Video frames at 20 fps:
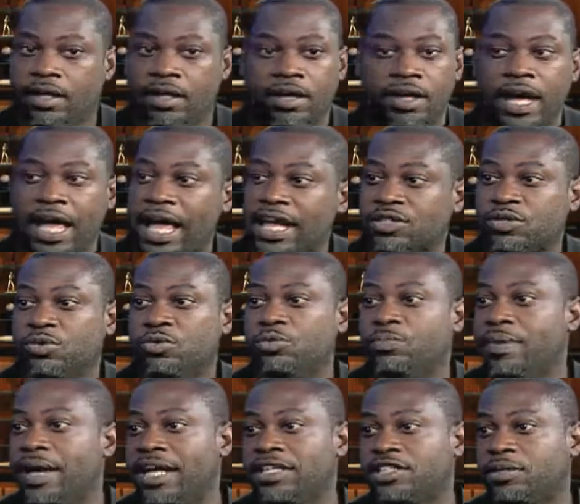uh, high school
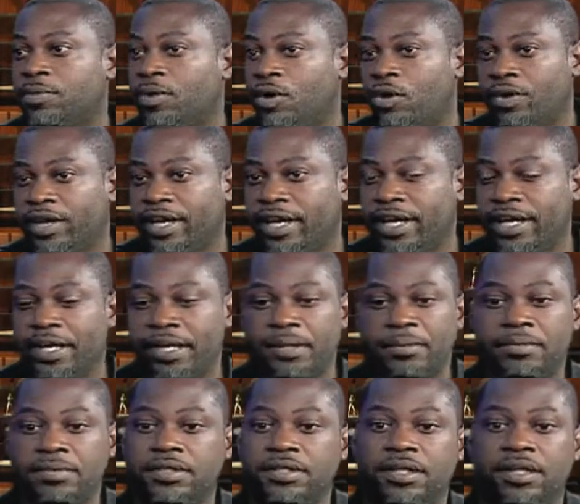basketball
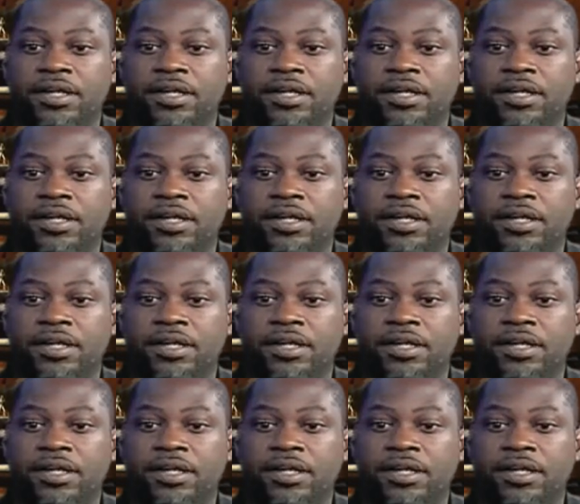games.